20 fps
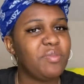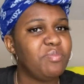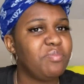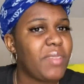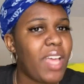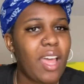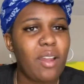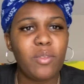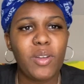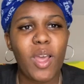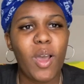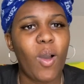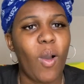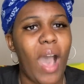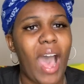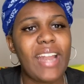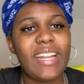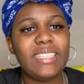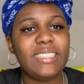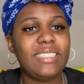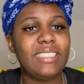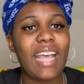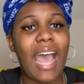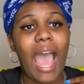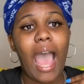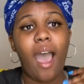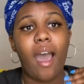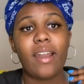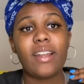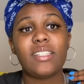I don't know, I
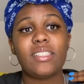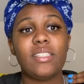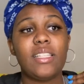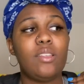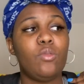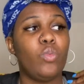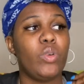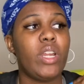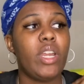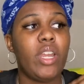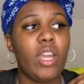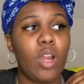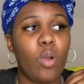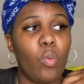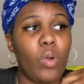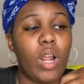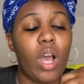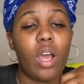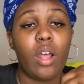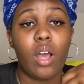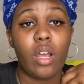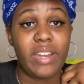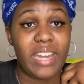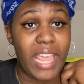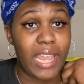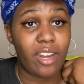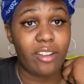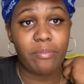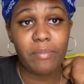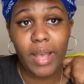honestly went in there with a
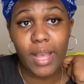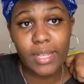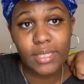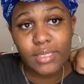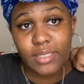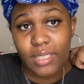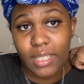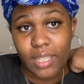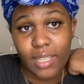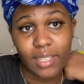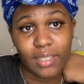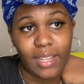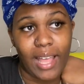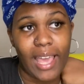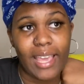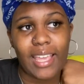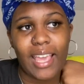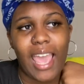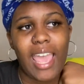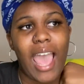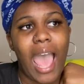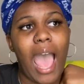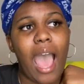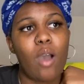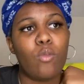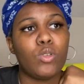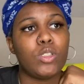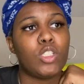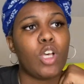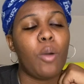negative mindset. Like, I
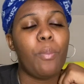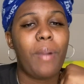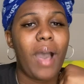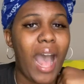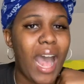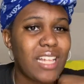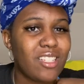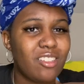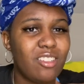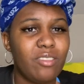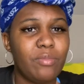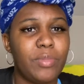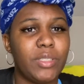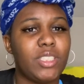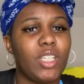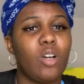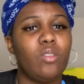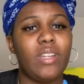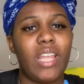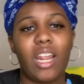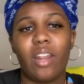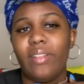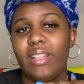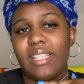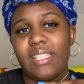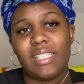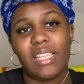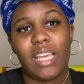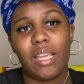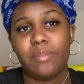was so positive but so negative at
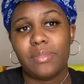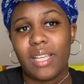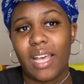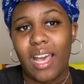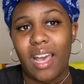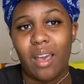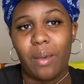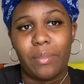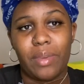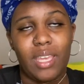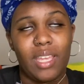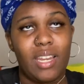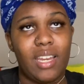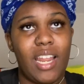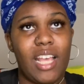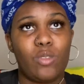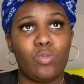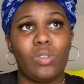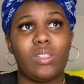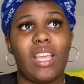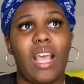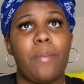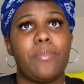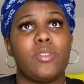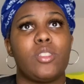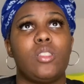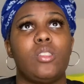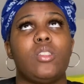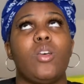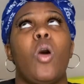the same time, and that's one thing I'm
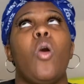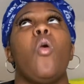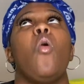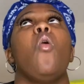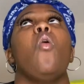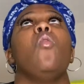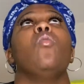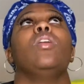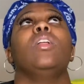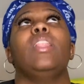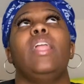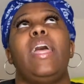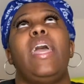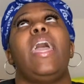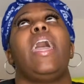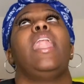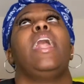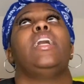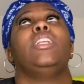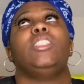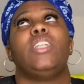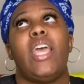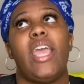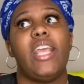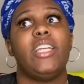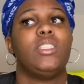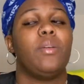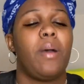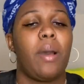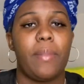so glad I
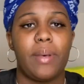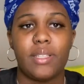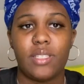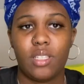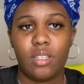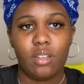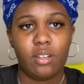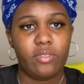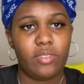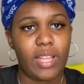changed about myself.